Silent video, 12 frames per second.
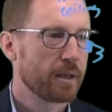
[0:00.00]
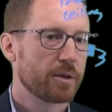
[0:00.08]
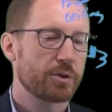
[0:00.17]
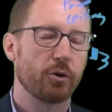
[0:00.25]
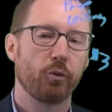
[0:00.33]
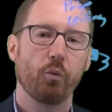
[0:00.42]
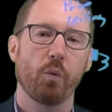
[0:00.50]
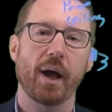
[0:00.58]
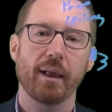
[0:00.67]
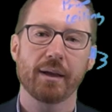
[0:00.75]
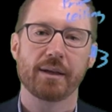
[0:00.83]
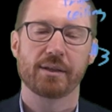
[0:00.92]
So
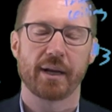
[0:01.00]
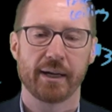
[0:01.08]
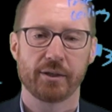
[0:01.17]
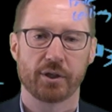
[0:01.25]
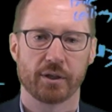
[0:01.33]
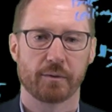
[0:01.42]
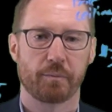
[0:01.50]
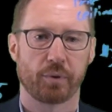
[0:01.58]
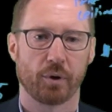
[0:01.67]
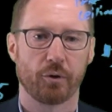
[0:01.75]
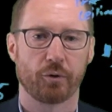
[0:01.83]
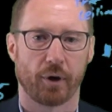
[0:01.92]
well-intentioned
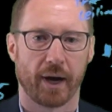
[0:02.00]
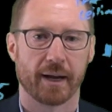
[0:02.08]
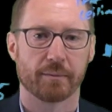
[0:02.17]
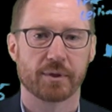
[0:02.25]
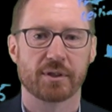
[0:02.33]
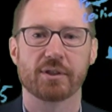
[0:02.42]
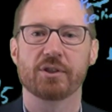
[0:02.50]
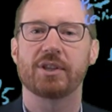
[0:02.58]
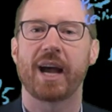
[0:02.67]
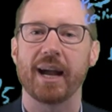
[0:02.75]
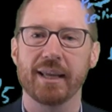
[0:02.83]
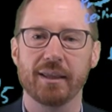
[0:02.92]
programs
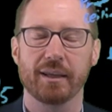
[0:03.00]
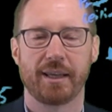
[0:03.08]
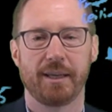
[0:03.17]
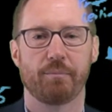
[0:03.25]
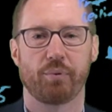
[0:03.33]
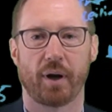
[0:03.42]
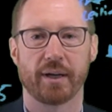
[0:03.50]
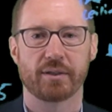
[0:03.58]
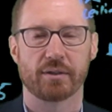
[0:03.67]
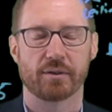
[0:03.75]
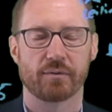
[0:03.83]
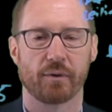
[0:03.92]
designed to keep
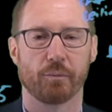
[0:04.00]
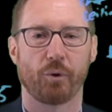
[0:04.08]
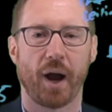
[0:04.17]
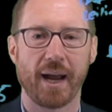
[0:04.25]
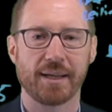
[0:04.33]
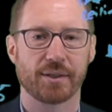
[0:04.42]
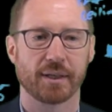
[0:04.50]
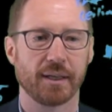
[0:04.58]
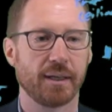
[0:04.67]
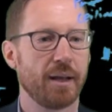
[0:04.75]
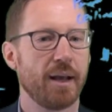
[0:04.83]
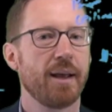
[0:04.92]
prices from
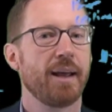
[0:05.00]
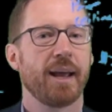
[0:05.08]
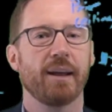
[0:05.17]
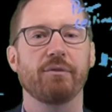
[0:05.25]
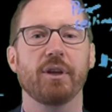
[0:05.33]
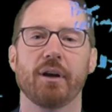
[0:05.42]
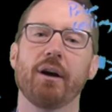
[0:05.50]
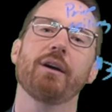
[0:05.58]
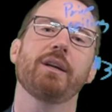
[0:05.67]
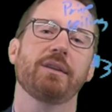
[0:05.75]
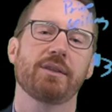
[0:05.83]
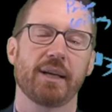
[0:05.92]
rising have the
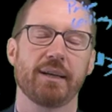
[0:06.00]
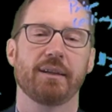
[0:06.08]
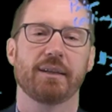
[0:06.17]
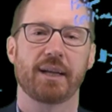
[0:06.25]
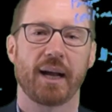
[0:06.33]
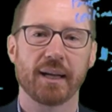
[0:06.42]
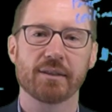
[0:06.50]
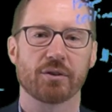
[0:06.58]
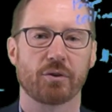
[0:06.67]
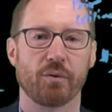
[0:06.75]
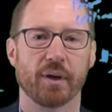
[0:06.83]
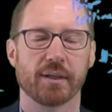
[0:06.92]
unintended
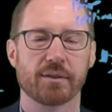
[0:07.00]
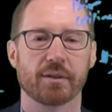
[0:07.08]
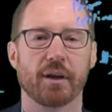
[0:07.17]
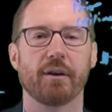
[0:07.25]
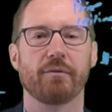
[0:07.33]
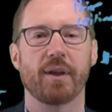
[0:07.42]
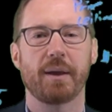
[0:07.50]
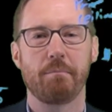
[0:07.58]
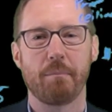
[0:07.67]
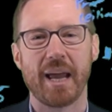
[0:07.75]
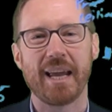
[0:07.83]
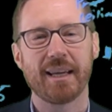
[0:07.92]
consequence of they
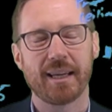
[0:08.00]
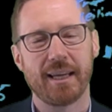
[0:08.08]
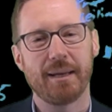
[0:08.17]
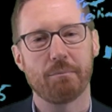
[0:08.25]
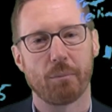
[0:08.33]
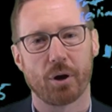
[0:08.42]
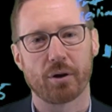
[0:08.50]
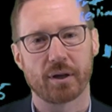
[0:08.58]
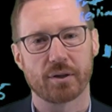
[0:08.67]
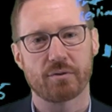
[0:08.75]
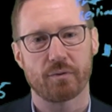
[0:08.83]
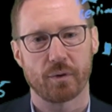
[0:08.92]
may keep
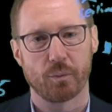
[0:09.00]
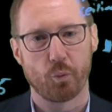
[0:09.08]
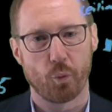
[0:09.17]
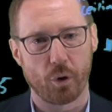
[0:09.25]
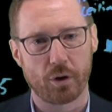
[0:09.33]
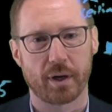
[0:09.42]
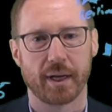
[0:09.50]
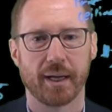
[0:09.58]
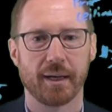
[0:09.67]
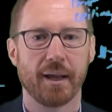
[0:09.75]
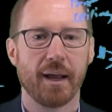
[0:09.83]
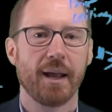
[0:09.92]
markets from
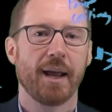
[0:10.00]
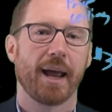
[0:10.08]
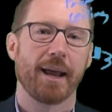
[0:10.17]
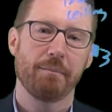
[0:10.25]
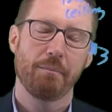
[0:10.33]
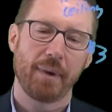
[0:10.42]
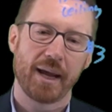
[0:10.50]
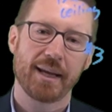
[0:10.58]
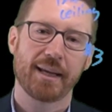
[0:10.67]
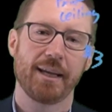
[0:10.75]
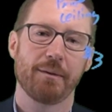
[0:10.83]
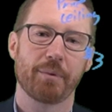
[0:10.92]
working and may
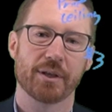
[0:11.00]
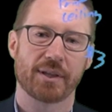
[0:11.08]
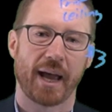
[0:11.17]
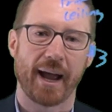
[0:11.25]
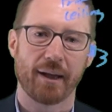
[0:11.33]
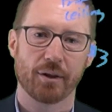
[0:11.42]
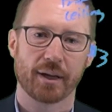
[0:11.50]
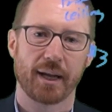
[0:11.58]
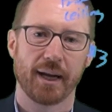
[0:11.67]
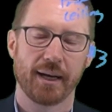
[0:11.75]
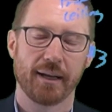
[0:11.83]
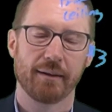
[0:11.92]
keep us
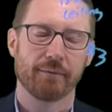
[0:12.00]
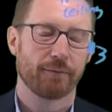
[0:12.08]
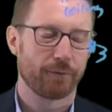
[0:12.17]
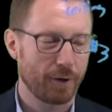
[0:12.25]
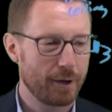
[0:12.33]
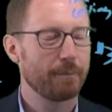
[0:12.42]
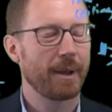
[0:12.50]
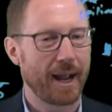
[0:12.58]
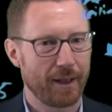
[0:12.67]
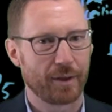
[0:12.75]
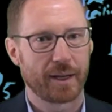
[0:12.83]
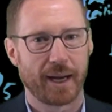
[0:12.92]
allocating from
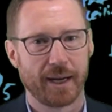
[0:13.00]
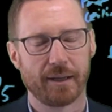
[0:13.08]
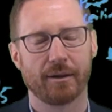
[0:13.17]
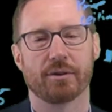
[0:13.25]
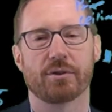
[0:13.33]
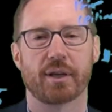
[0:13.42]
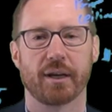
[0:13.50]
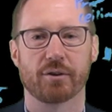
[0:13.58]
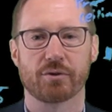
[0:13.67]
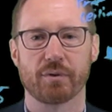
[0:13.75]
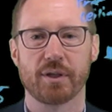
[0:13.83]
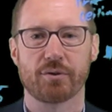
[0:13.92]
allocating our
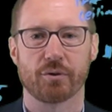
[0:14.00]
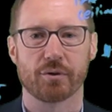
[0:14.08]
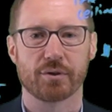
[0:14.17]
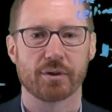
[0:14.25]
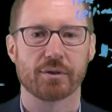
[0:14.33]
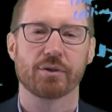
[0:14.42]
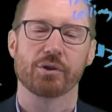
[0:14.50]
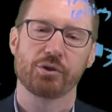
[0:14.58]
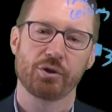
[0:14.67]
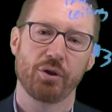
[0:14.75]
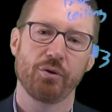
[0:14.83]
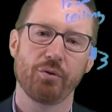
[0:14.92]
scarce resources
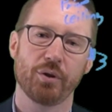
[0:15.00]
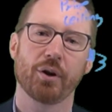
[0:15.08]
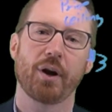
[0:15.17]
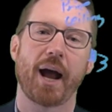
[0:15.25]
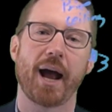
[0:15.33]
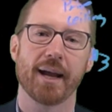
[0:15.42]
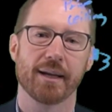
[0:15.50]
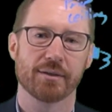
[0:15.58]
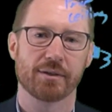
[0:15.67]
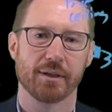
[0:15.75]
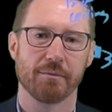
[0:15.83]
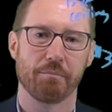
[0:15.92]
to their
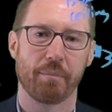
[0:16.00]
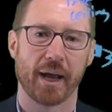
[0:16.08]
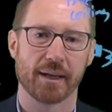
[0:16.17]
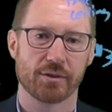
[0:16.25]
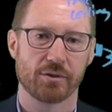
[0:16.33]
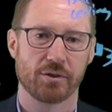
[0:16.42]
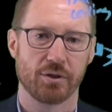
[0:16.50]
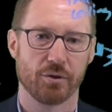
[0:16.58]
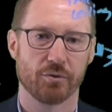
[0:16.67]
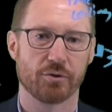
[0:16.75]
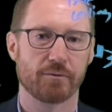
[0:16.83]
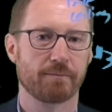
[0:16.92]
highest and best
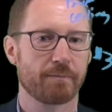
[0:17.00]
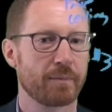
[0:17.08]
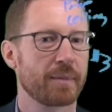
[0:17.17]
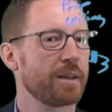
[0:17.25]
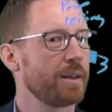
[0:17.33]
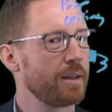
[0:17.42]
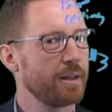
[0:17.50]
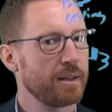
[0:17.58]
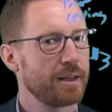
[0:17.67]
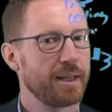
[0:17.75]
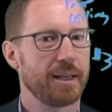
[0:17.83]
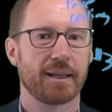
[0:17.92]
use.
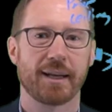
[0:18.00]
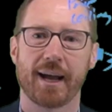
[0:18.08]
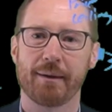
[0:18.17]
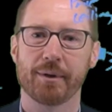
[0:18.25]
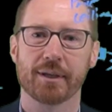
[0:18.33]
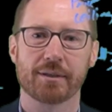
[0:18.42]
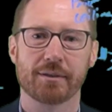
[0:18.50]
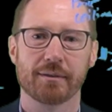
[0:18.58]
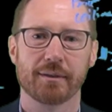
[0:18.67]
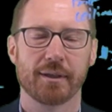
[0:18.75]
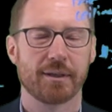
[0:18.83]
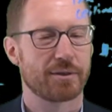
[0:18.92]
Economics
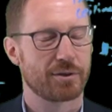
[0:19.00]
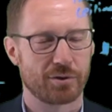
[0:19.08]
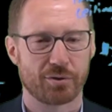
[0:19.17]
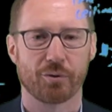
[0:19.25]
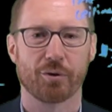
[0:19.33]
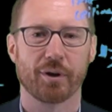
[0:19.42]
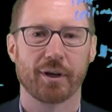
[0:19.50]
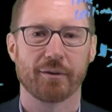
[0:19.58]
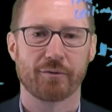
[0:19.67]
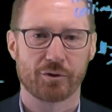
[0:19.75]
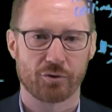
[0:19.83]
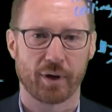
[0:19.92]
is a story
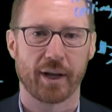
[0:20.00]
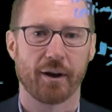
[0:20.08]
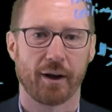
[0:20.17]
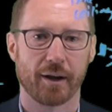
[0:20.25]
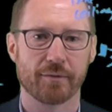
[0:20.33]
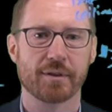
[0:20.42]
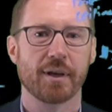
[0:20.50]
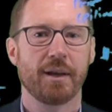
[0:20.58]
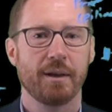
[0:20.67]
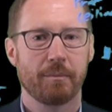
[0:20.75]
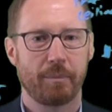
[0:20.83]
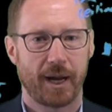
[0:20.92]
of trade-offs.
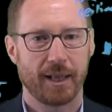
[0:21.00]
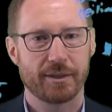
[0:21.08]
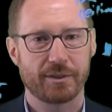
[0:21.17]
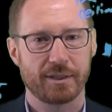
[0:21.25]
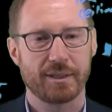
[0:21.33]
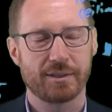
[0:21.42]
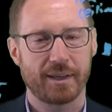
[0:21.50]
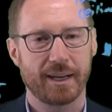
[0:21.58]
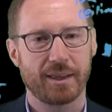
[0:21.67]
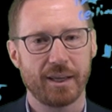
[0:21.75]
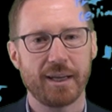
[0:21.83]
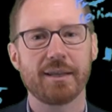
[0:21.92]
Policies
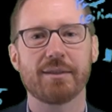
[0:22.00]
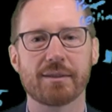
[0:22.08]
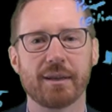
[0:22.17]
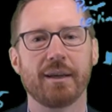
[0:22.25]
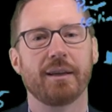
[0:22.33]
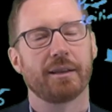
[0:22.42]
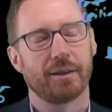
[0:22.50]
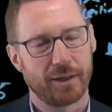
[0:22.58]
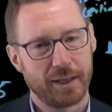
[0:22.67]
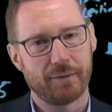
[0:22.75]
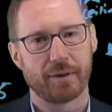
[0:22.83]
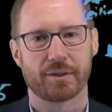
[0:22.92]
like these
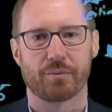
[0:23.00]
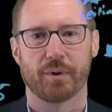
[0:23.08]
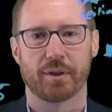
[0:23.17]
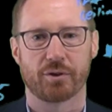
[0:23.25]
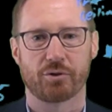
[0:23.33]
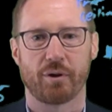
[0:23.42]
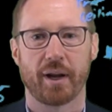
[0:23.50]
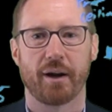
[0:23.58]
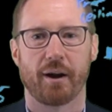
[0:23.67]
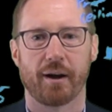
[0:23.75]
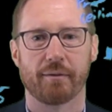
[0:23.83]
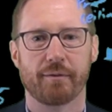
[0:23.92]
leave us with a
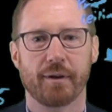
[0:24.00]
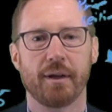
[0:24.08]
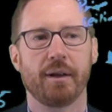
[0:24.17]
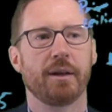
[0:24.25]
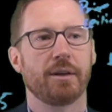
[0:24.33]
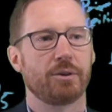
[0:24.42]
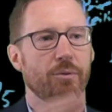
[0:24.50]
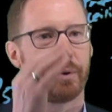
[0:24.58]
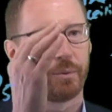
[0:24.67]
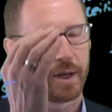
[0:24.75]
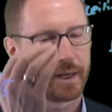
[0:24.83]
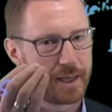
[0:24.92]
trade-off. Do we
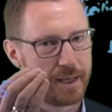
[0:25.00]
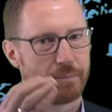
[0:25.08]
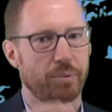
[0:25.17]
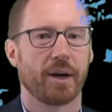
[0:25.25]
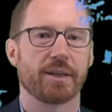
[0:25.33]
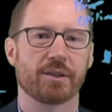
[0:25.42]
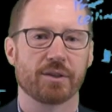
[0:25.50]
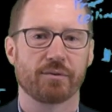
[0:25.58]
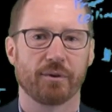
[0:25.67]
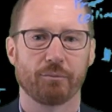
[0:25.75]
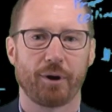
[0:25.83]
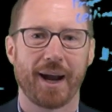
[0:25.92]
want to keep prices
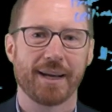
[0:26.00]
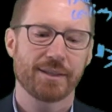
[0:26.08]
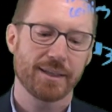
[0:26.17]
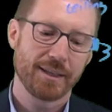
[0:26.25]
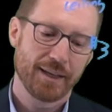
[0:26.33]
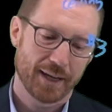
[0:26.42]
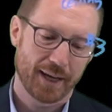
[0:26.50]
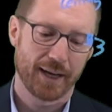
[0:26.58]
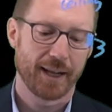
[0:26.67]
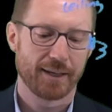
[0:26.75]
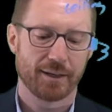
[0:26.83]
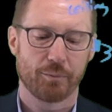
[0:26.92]
from rising
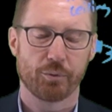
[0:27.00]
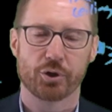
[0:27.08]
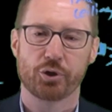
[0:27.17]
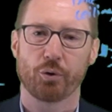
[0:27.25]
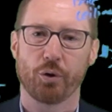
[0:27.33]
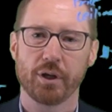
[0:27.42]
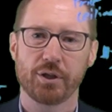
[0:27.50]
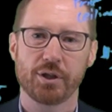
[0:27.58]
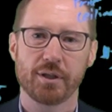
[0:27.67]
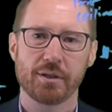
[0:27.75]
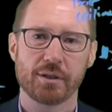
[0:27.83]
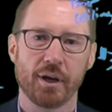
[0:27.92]
and end up with
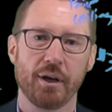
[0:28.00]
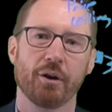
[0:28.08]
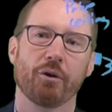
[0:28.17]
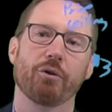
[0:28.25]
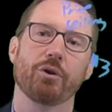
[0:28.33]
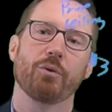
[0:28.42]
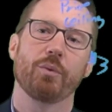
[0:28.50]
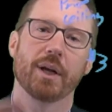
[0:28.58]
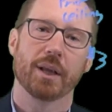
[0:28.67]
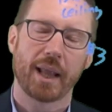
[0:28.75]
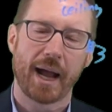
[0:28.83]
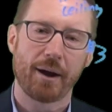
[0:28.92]
shortages? Or do we
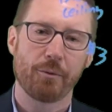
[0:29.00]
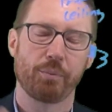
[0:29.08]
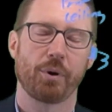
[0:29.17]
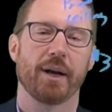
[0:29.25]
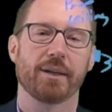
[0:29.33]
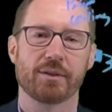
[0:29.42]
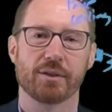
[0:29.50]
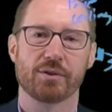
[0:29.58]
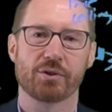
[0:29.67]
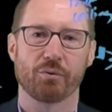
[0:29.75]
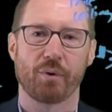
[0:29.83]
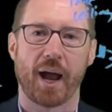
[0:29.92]
allow
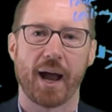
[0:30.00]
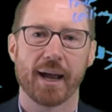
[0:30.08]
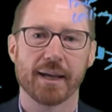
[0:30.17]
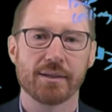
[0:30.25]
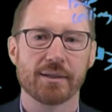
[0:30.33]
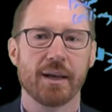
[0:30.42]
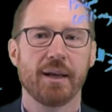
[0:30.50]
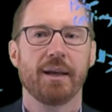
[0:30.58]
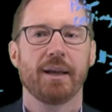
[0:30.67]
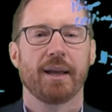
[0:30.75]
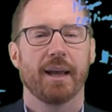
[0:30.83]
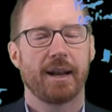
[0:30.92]
prices to rise
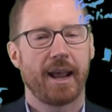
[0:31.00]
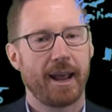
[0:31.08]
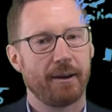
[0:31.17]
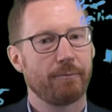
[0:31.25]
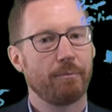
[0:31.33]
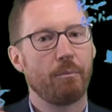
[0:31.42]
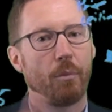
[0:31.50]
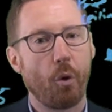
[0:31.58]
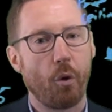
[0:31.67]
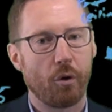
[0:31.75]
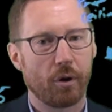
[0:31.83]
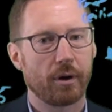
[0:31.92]
and have
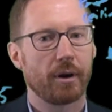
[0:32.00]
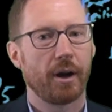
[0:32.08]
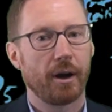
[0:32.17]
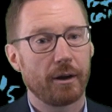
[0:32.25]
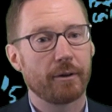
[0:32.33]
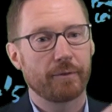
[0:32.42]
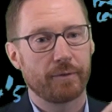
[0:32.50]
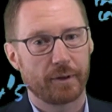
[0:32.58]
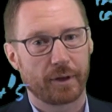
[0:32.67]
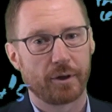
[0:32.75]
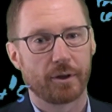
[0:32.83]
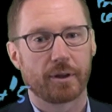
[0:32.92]
more of the
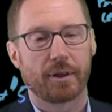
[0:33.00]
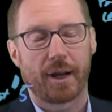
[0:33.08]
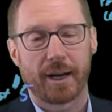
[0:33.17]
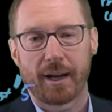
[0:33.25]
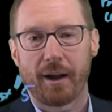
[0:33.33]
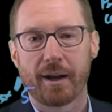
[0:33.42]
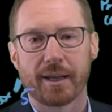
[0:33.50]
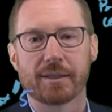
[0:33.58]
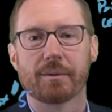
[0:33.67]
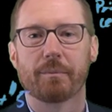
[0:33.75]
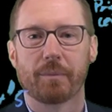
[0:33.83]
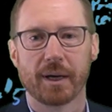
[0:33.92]
good like
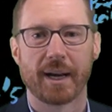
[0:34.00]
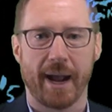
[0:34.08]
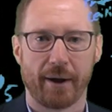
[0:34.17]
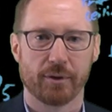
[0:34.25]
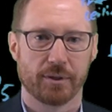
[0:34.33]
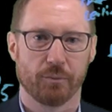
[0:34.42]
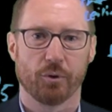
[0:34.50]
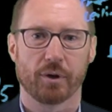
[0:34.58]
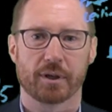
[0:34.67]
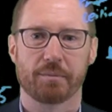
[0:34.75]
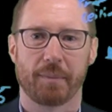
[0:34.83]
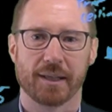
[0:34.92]
ice, but now it's more
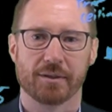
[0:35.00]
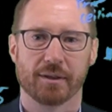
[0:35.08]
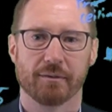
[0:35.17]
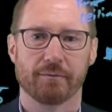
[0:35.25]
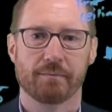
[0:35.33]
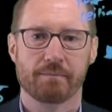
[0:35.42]
expensive.